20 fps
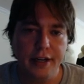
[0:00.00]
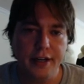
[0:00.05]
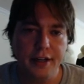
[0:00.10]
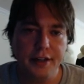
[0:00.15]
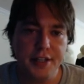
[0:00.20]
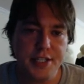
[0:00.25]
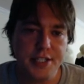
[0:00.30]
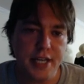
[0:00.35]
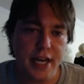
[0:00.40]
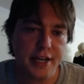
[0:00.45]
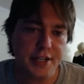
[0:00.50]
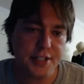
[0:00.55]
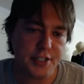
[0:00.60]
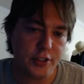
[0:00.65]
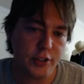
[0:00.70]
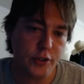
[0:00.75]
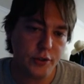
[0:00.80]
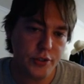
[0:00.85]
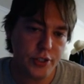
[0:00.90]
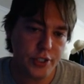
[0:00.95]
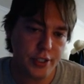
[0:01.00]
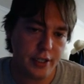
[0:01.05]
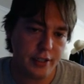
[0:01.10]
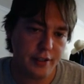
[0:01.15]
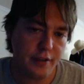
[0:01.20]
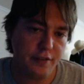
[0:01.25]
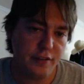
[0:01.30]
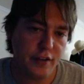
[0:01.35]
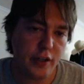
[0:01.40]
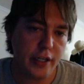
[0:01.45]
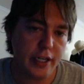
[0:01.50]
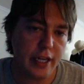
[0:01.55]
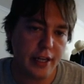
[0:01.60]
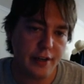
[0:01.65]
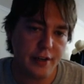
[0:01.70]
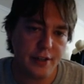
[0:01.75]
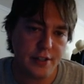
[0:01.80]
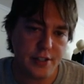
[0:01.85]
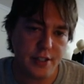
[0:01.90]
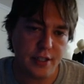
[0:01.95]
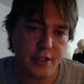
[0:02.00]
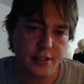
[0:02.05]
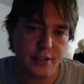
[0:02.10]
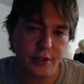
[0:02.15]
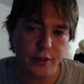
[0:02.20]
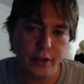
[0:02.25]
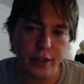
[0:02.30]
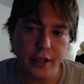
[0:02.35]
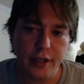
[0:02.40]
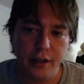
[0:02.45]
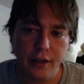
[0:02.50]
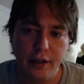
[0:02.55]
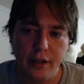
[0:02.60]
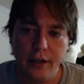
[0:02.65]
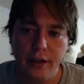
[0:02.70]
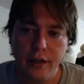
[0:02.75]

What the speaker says: this execution at the very end is good.